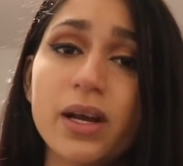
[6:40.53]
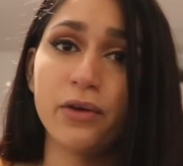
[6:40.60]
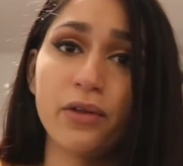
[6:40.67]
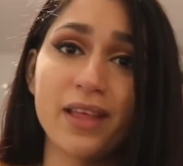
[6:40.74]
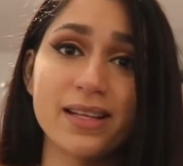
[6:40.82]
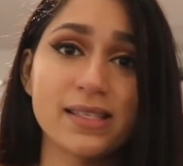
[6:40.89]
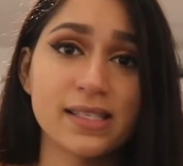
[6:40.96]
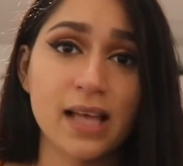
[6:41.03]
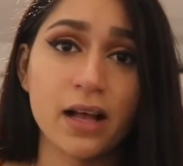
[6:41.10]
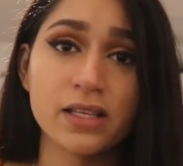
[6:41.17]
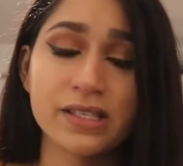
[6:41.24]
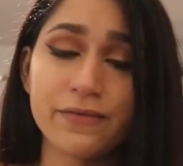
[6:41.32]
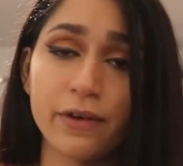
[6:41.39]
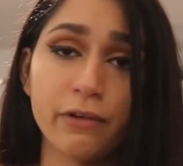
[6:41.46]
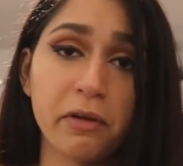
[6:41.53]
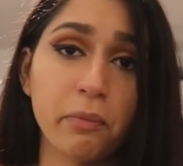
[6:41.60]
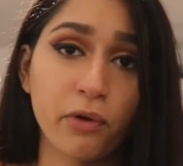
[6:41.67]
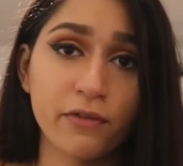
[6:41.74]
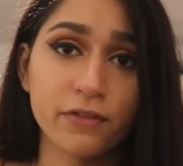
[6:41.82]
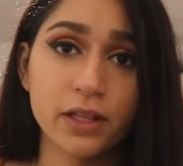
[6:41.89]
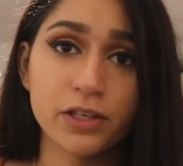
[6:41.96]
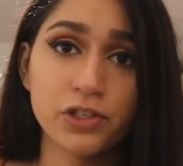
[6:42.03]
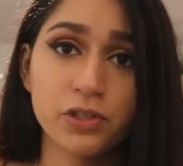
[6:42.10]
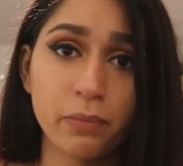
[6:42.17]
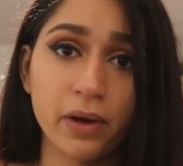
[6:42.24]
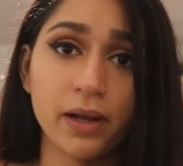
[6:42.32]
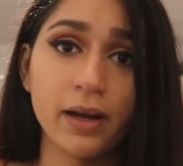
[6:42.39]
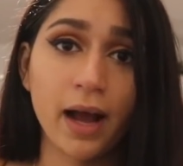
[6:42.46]
I know that sounds very
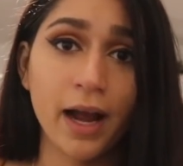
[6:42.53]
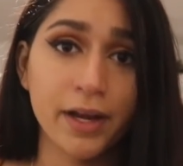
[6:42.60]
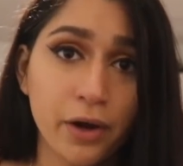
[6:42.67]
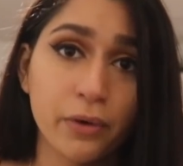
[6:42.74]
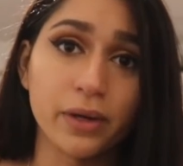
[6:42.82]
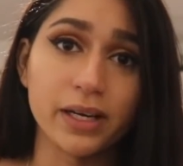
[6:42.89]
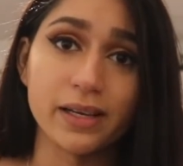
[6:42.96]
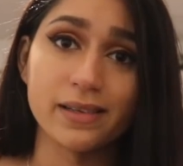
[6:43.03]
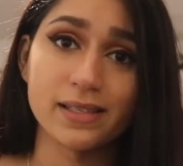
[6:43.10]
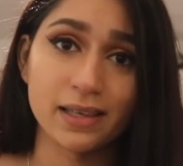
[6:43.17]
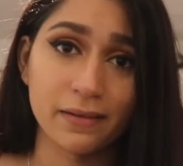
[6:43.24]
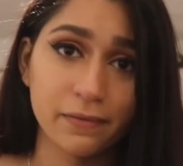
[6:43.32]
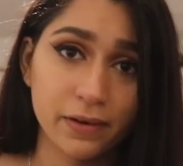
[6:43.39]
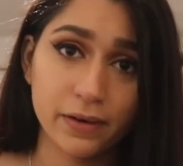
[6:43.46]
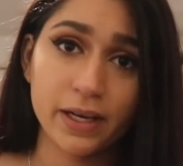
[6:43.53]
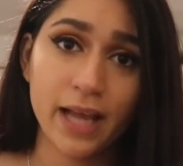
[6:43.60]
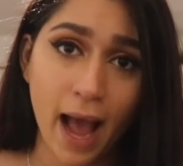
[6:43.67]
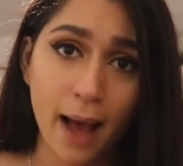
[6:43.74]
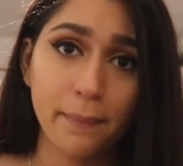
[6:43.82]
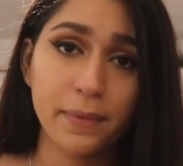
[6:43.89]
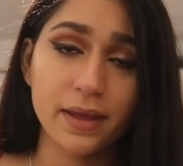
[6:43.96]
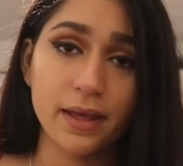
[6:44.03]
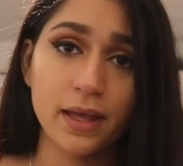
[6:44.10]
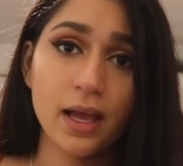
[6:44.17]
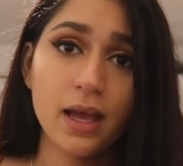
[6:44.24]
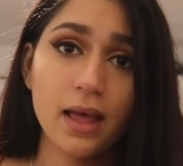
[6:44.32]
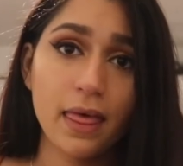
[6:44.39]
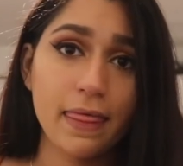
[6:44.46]
privileged, but I know it is, and I'm very happy
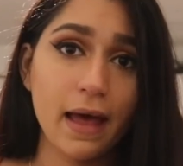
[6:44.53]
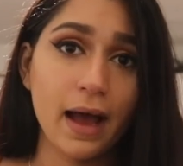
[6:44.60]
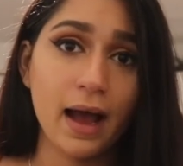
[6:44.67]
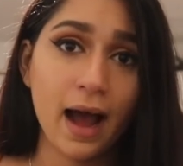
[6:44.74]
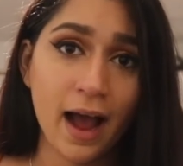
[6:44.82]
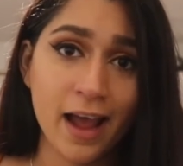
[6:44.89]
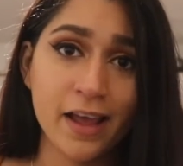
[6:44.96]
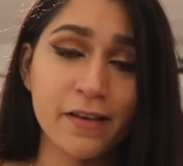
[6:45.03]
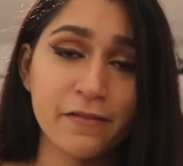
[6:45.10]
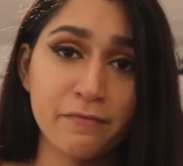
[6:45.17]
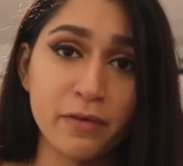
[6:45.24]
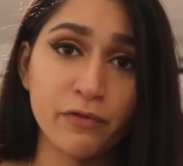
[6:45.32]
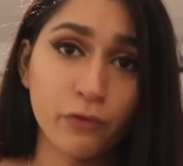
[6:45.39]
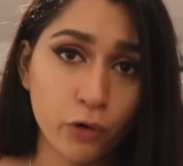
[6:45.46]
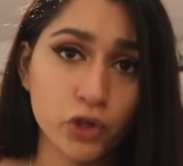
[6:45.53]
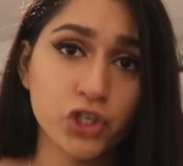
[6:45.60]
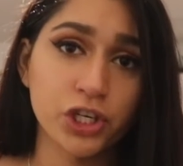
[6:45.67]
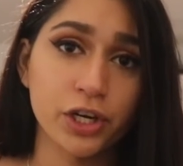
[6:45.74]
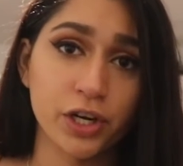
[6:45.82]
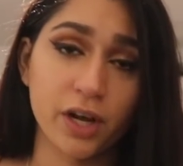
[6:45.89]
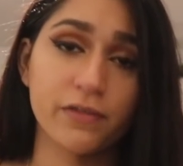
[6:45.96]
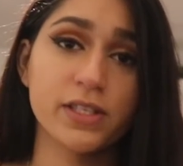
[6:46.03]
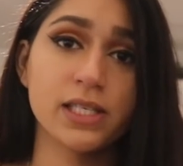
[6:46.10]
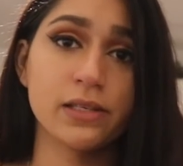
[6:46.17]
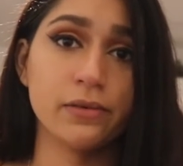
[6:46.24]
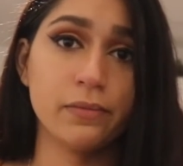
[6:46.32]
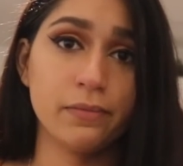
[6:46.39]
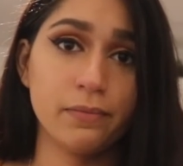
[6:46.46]
that I've been fortunate enough
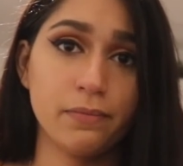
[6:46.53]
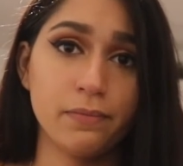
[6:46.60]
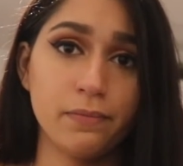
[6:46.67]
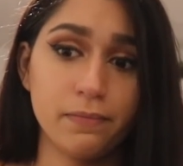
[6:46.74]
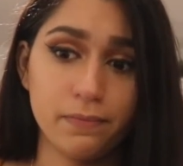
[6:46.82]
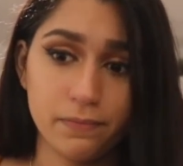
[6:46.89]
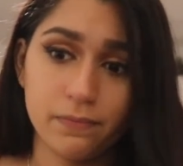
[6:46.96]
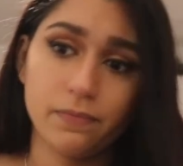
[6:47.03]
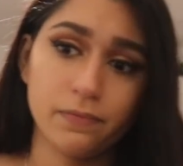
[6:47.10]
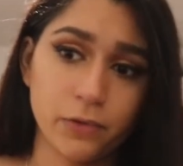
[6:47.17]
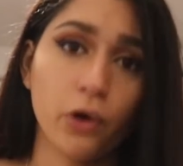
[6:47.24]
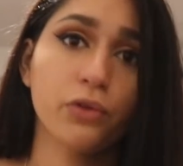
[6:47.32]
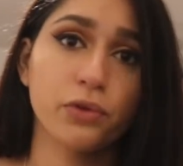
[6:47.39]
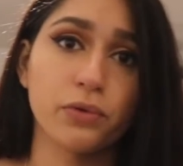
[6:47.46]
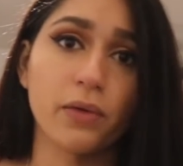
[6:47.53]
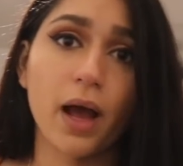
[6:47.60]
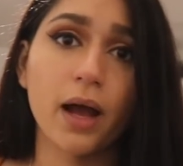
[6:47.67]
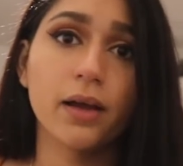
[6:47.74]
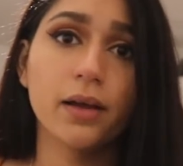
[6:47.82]
to go through that.